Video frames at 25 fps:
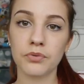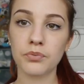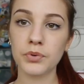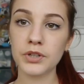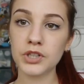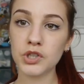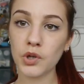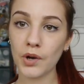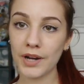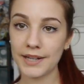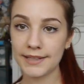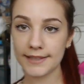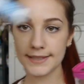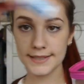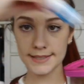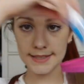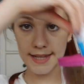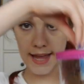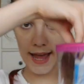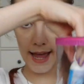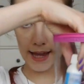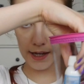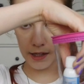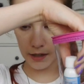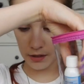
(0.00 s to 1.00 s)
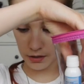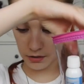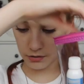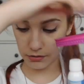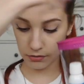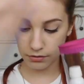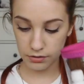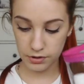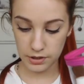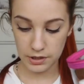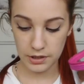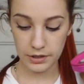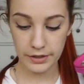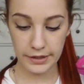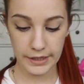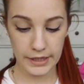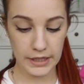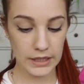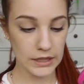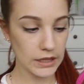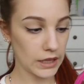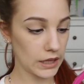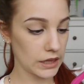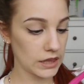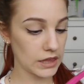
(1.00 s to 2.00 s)
So if we try and stack
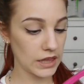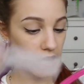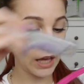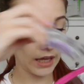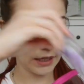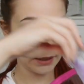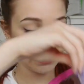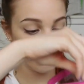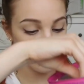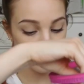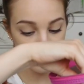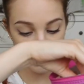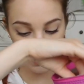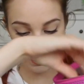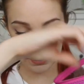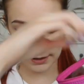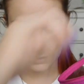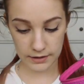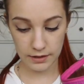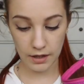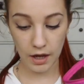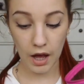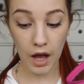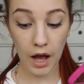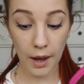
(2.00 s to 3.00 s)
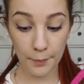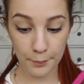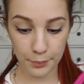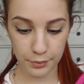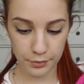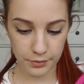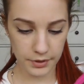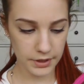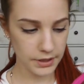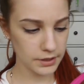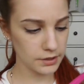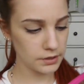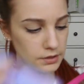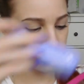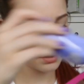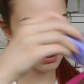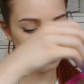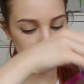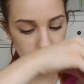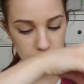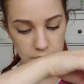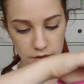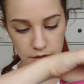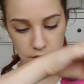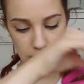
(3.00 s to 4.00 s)
the things
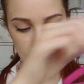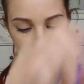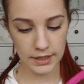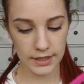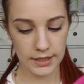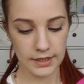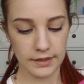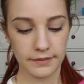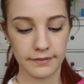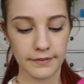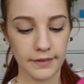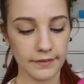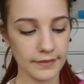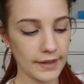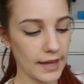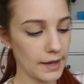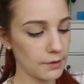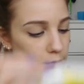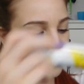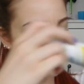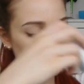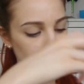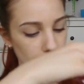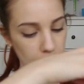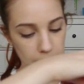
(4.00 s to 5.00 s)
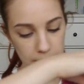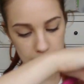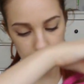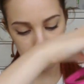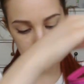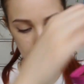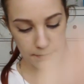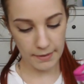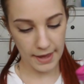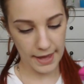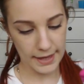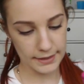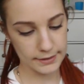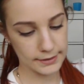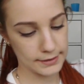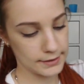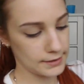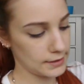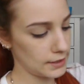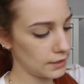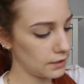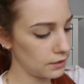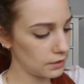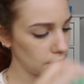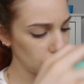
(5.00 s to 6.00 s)
upwards, then that will probably be
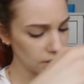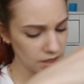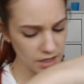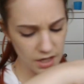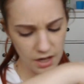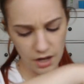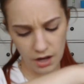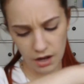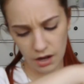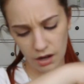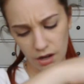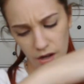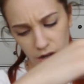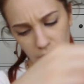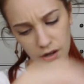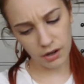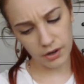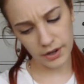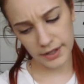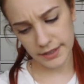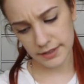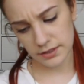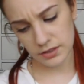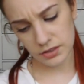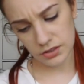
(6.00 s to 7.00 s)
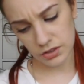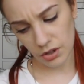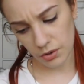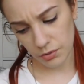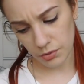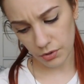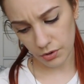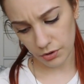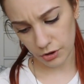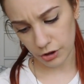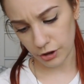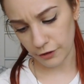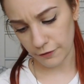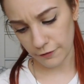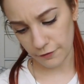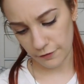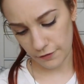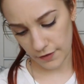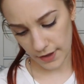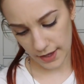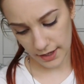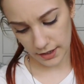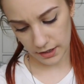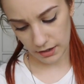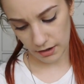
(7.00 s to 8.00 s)
best. Oh, it's so not gonna
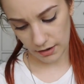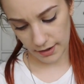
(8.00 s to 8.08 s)
fit,